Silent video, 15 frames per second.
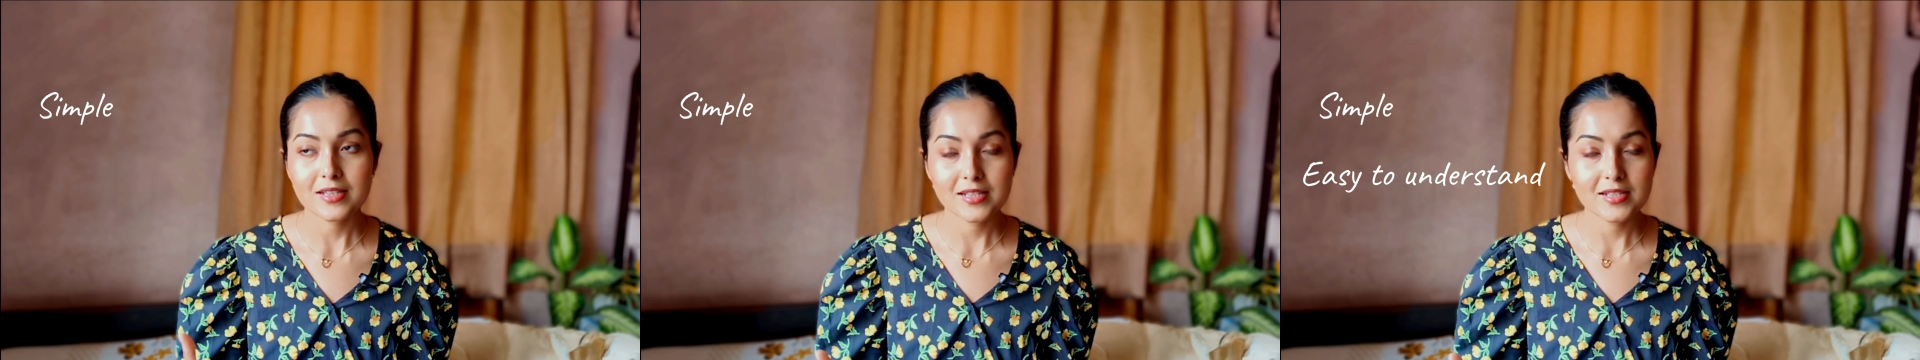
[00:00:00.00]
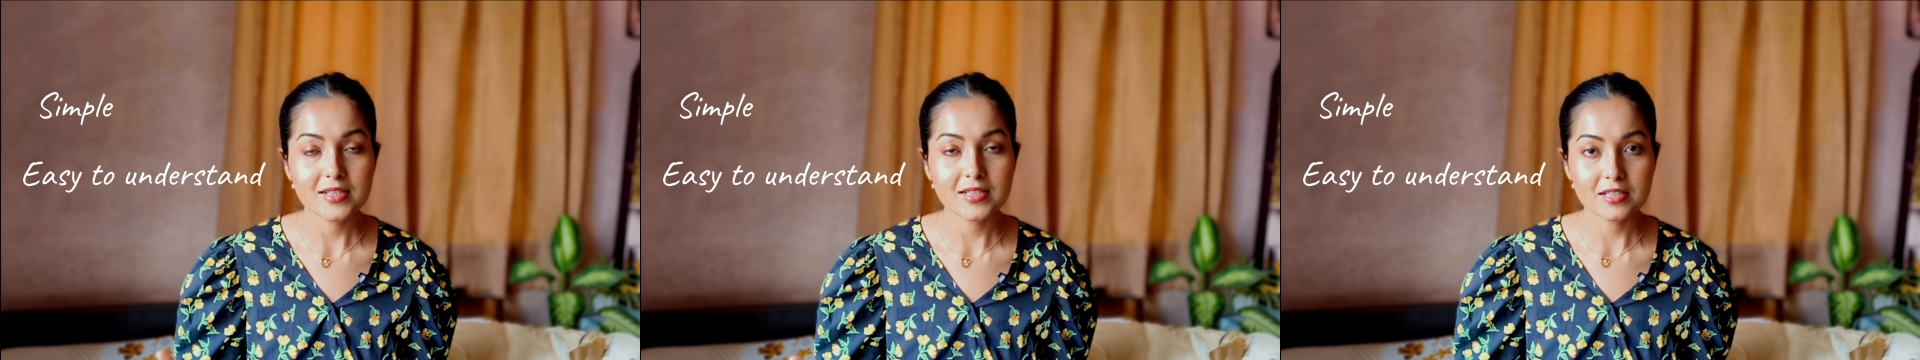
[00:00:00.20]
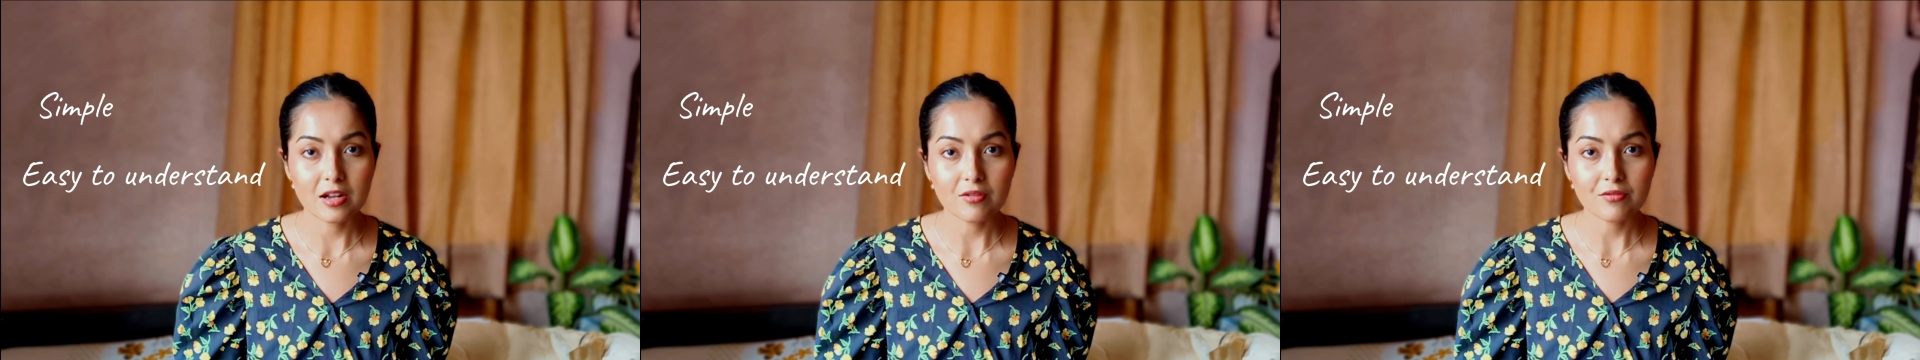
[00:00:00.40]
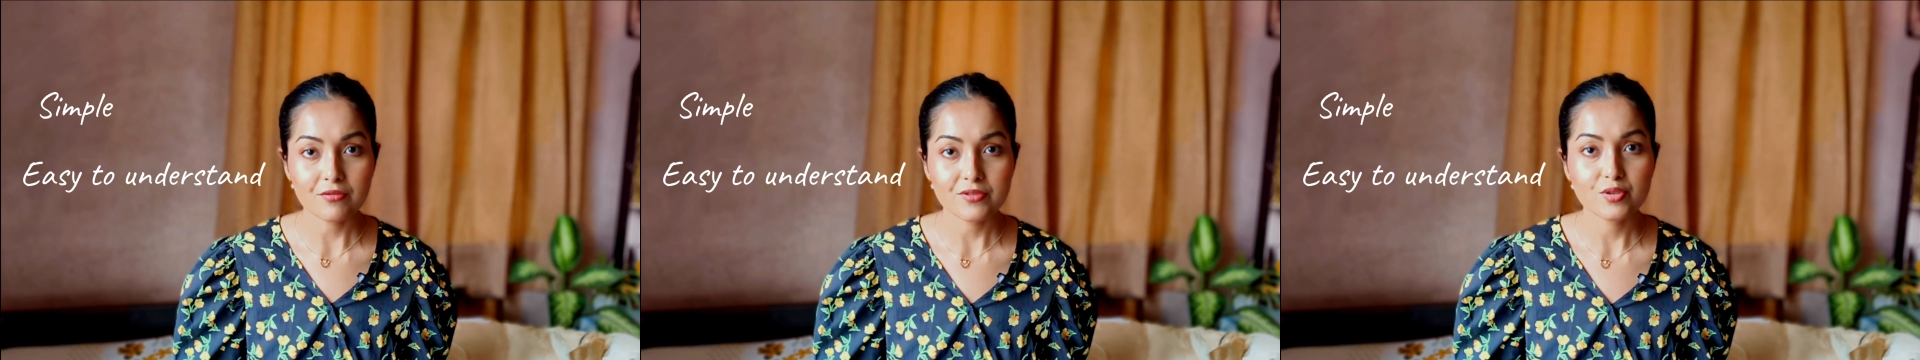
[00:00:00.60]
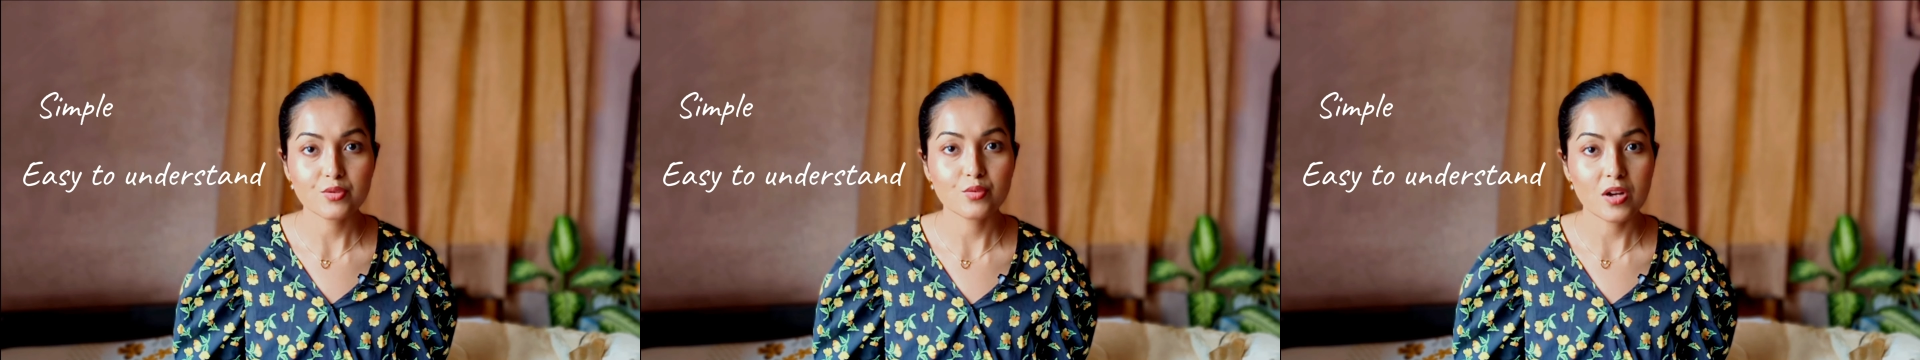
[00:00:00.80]
easy
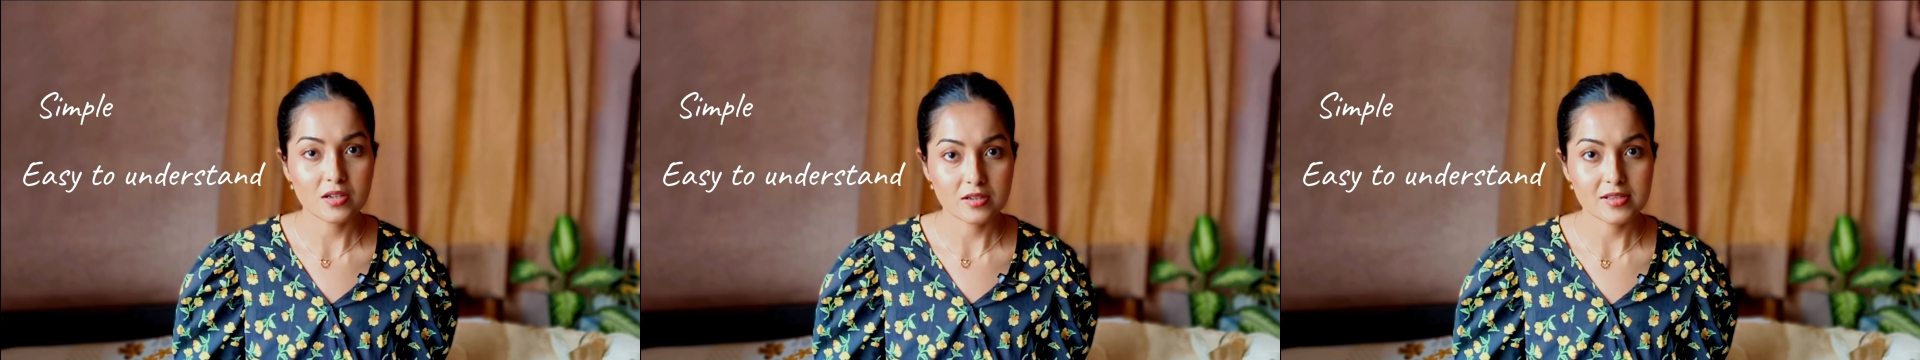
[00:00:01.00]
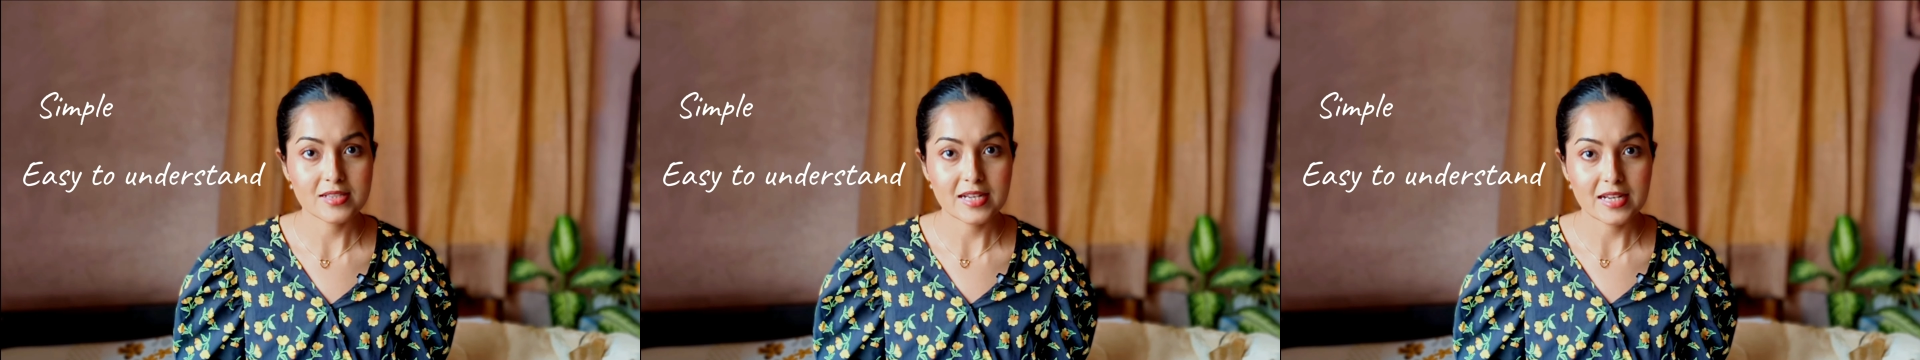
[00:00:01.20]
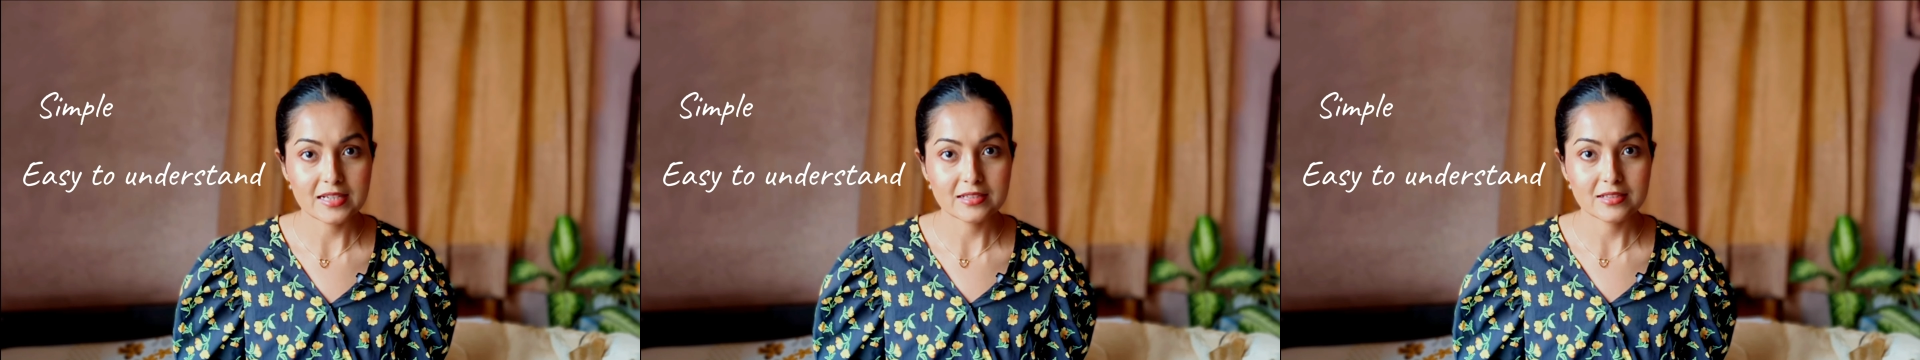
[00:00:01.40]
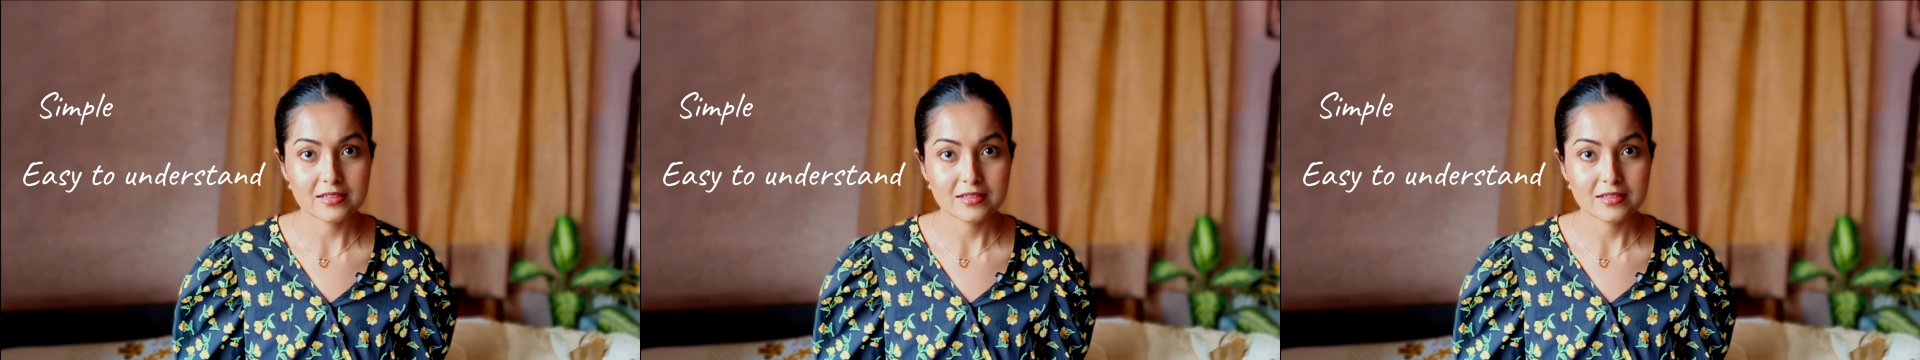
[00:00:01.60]
enough to understand.